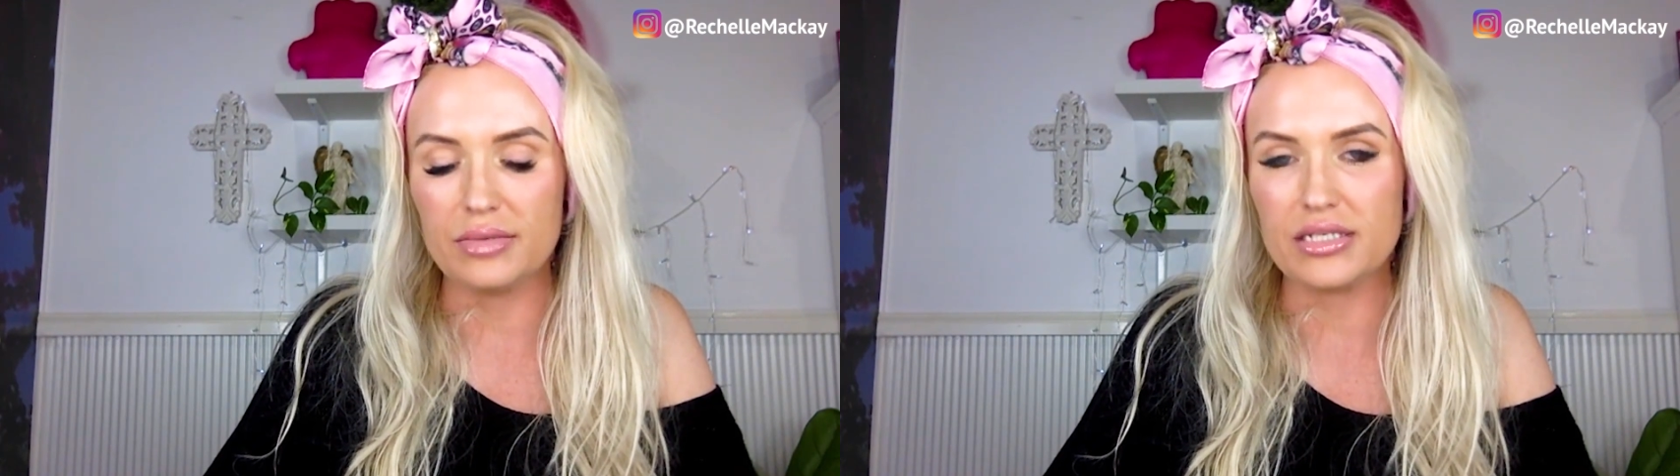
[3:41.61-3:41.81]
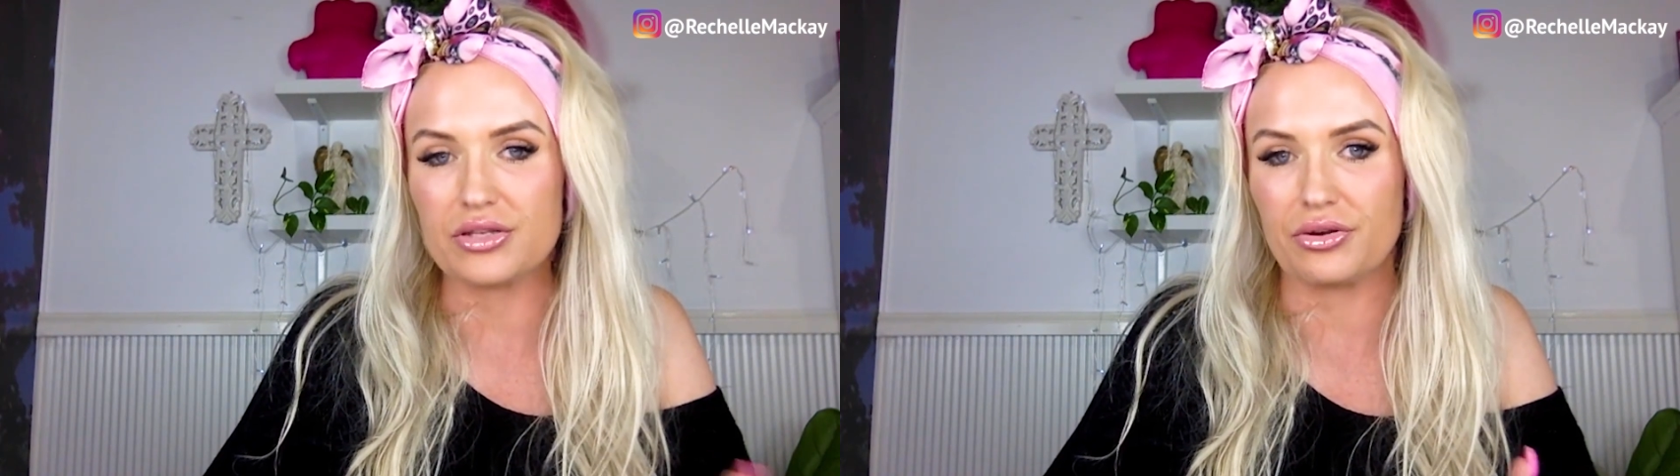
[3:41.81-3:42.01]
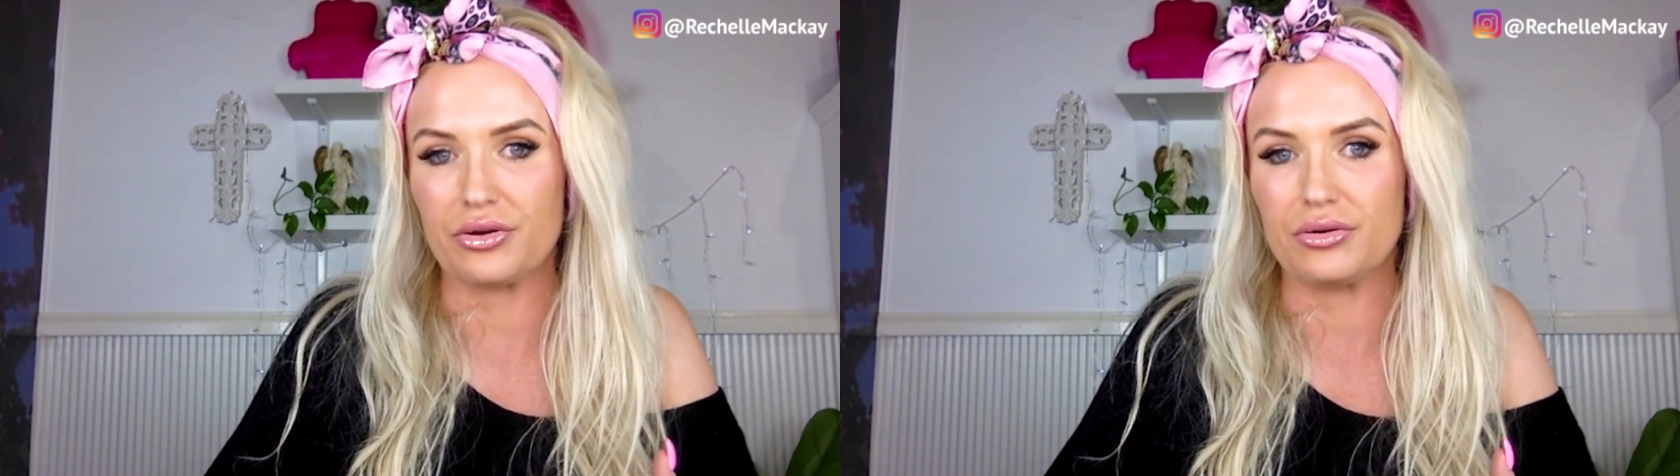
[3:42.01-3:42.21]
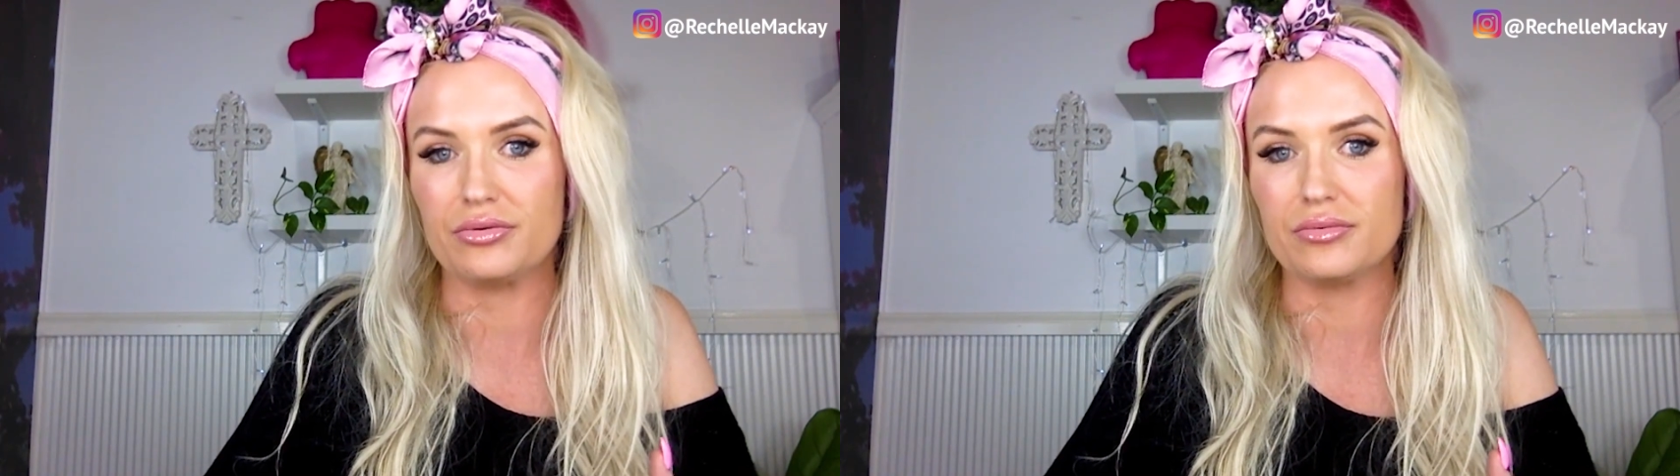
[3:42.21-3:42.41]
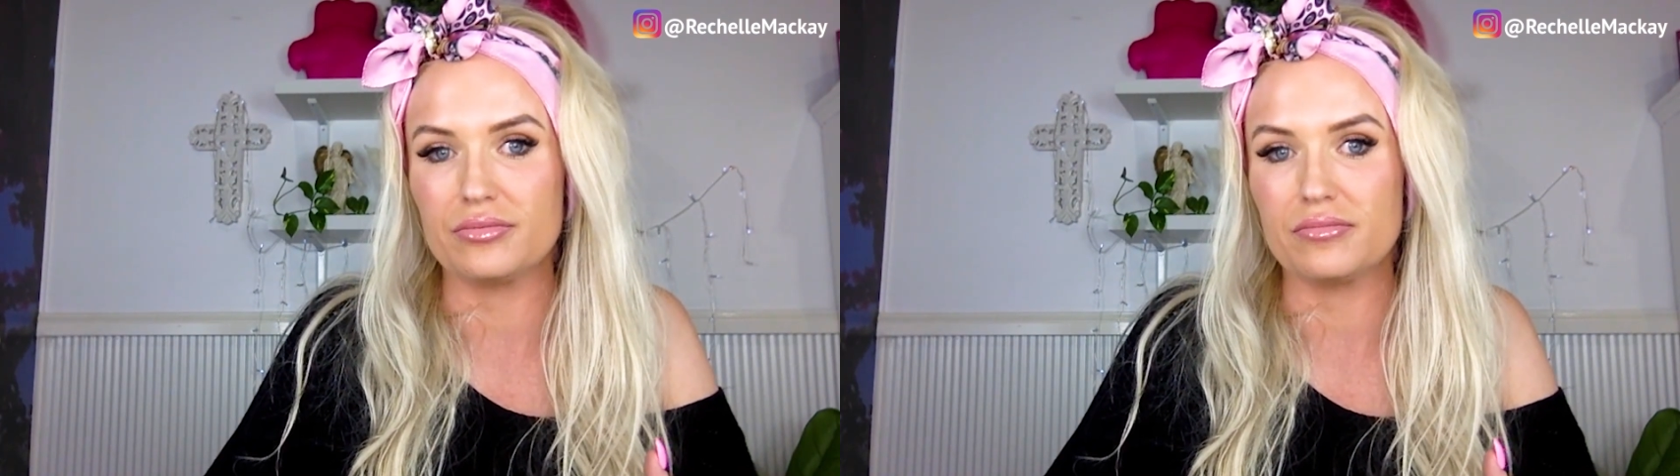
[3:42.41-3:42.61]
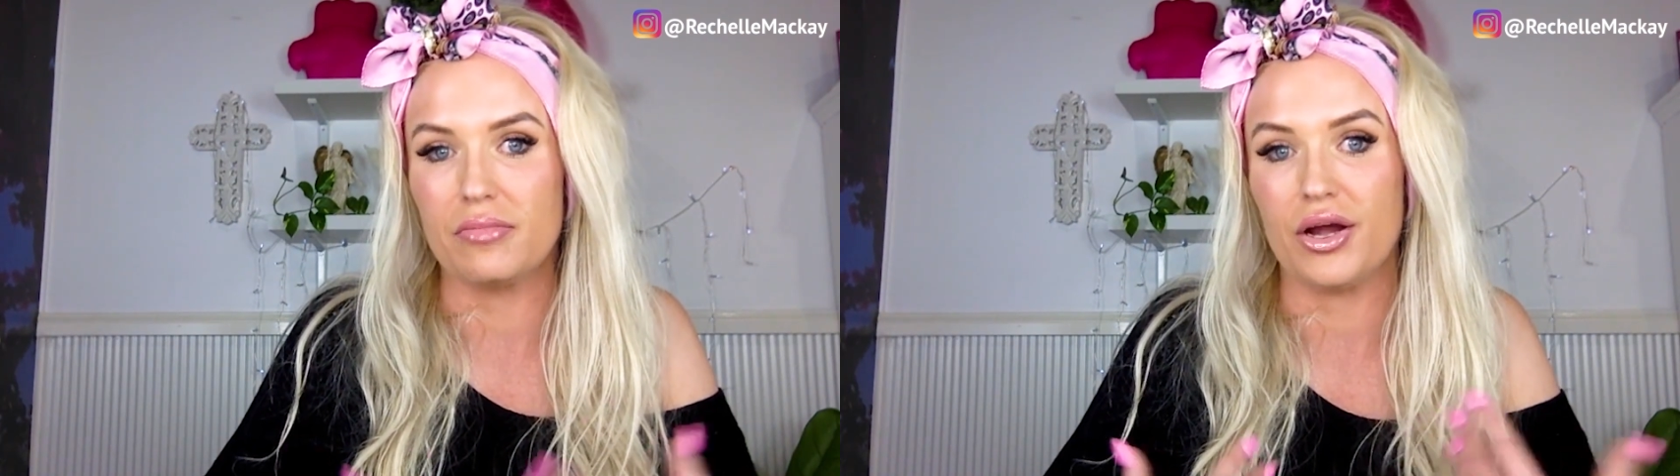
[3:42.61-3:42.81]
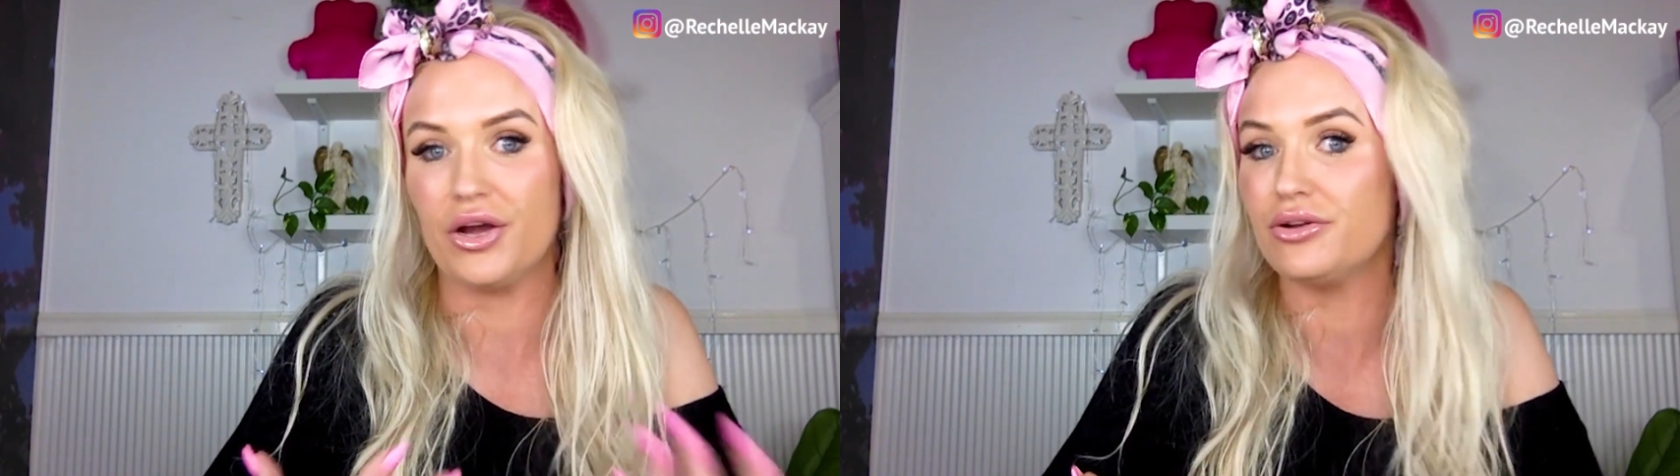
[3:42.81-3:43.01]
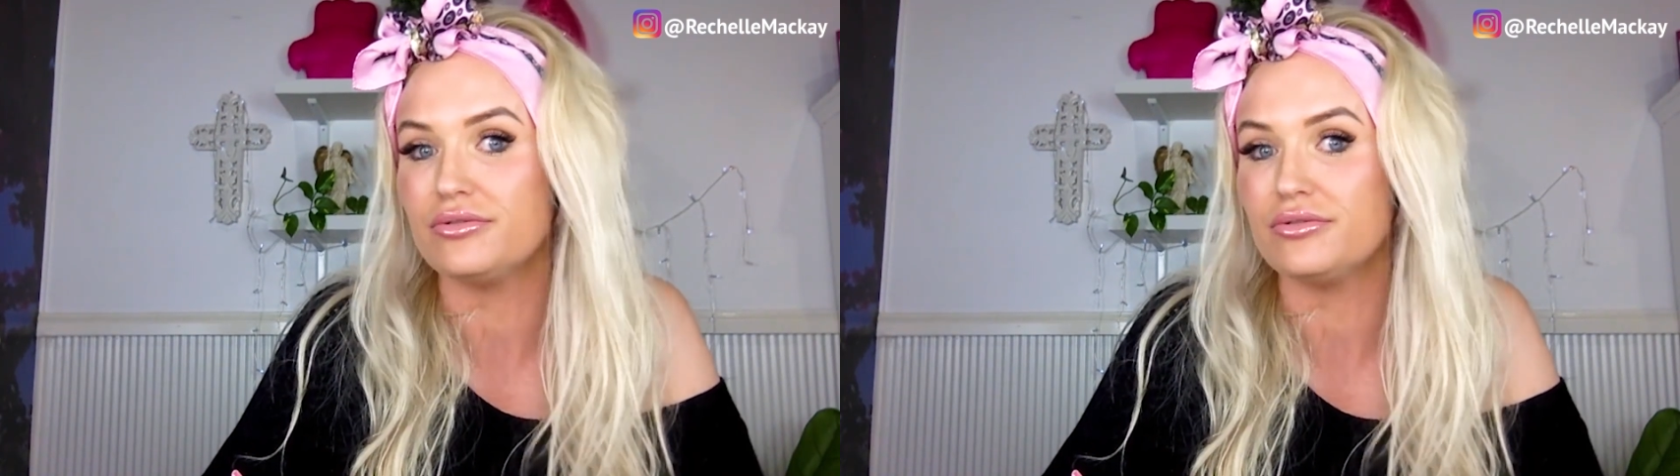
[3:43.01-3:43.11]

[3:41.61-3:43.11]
is through my